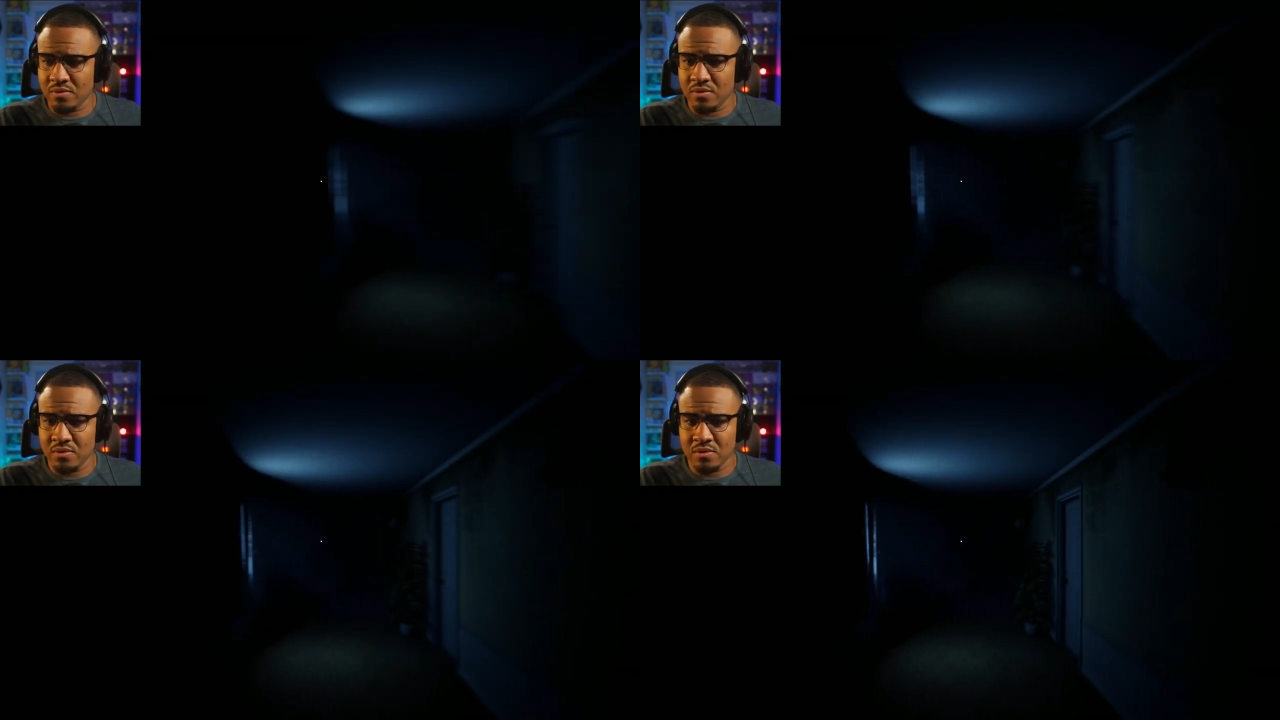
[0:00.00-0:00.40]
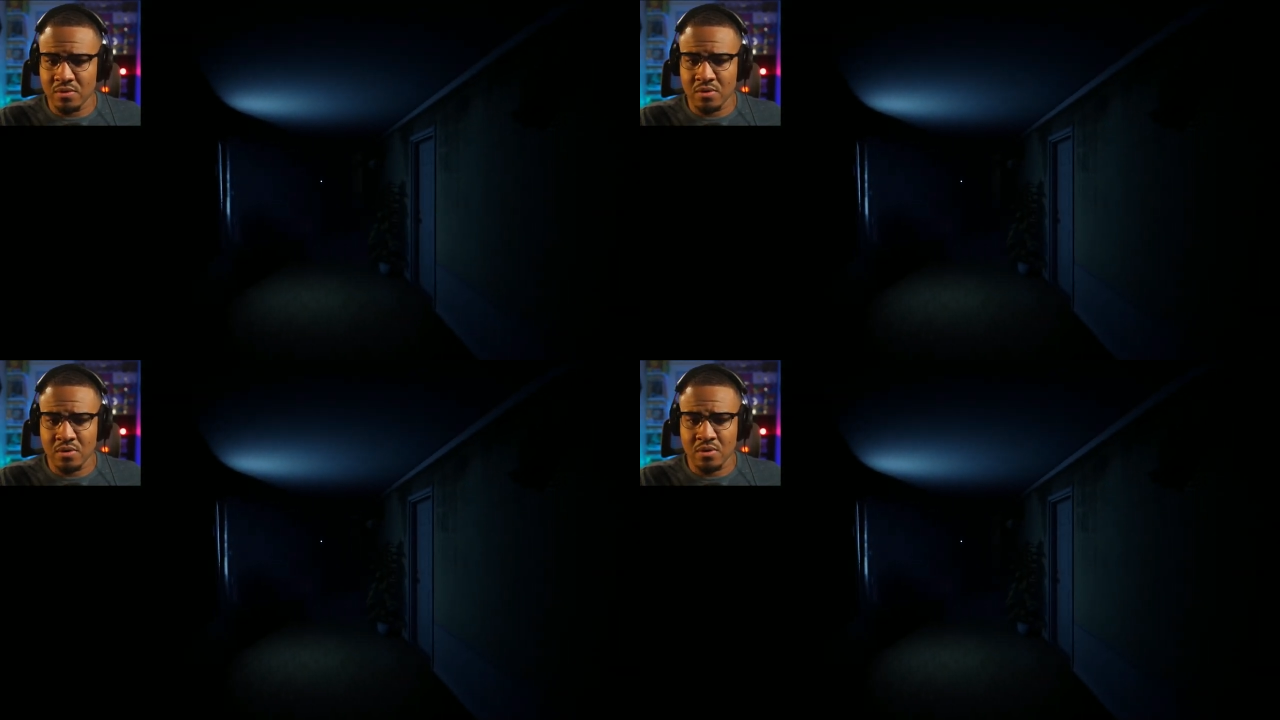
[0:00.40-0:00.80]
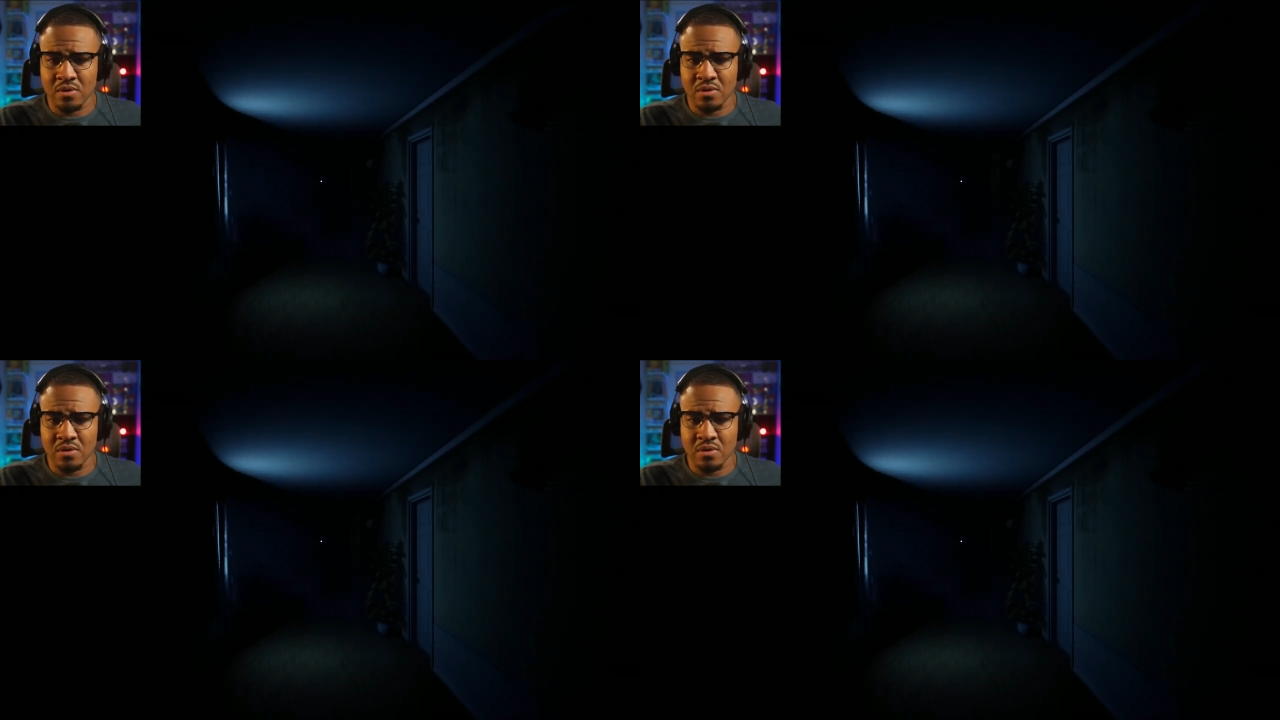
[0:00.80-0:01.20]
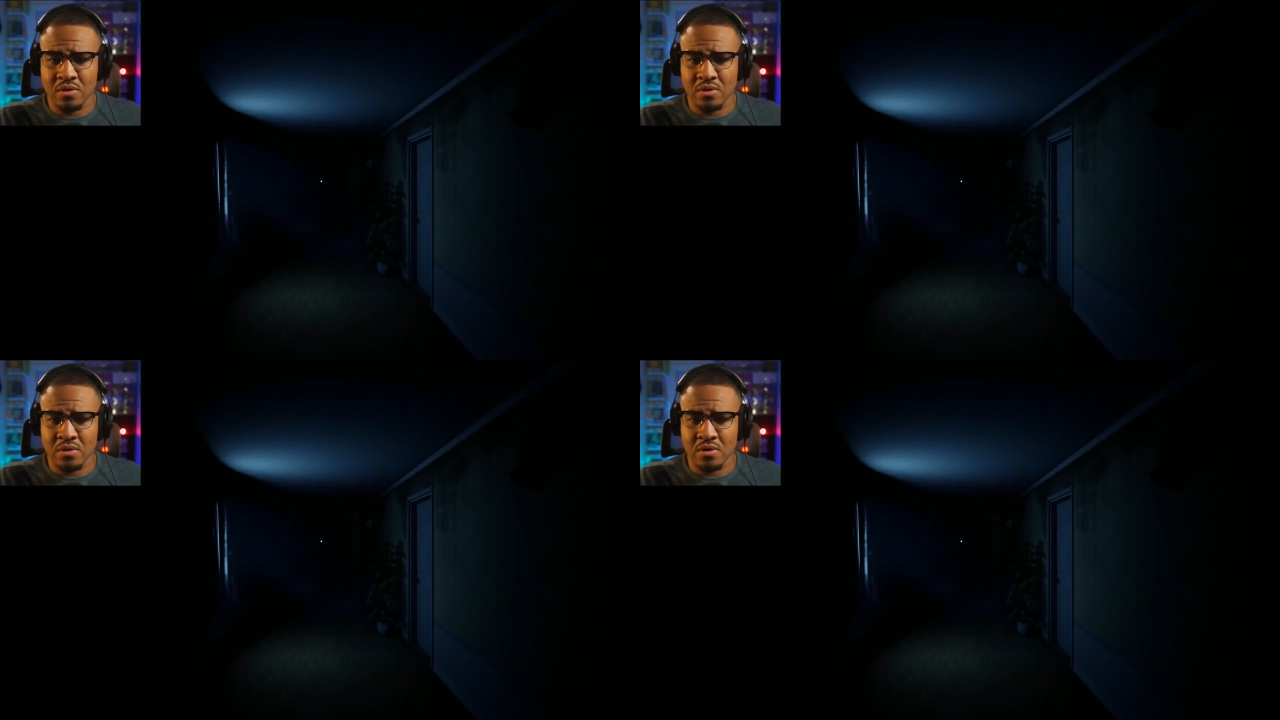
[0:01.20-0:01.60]

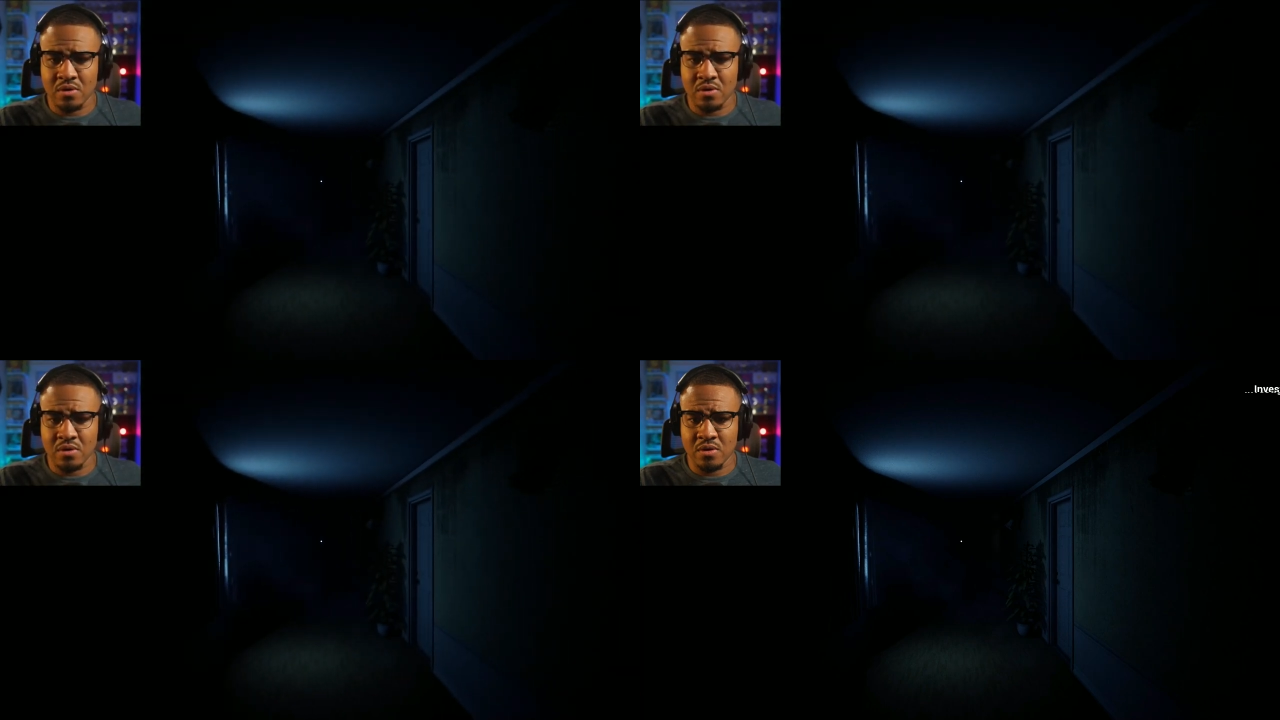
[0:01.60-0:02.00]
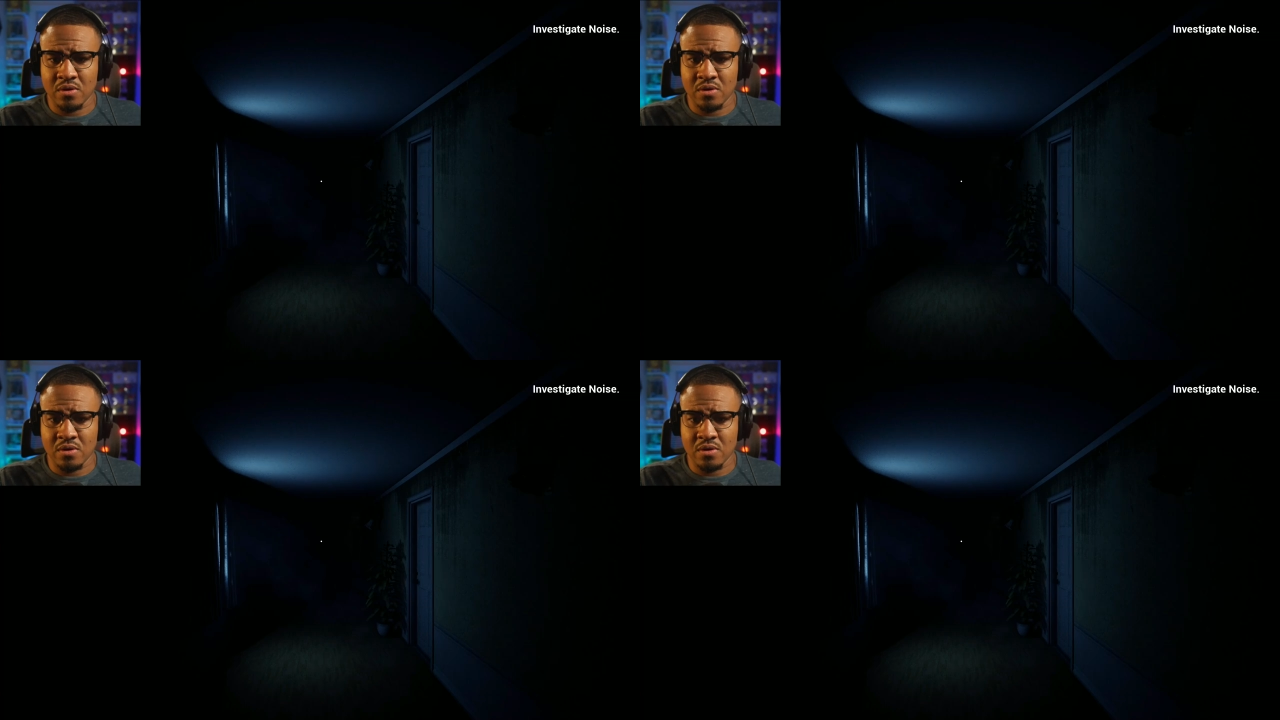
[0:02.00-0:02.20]
[no speech]